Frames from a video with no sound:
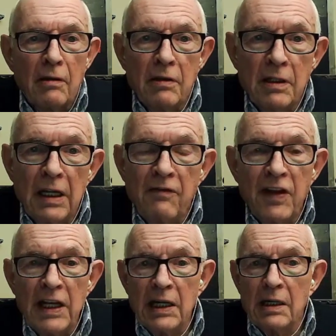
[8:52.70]

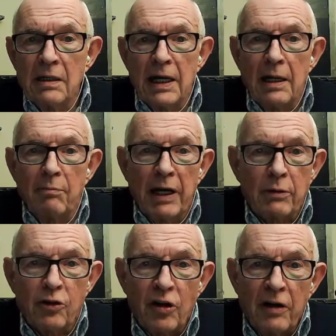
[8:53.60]
NVIDIA and
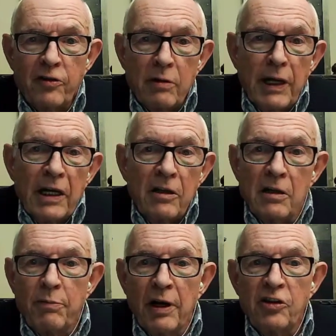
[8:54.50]
Microsoft remain in their
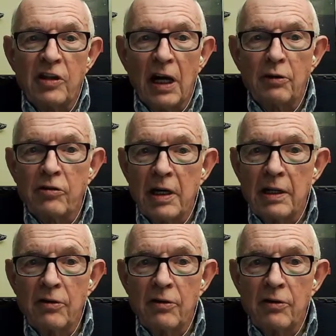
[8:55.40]
price downtrend,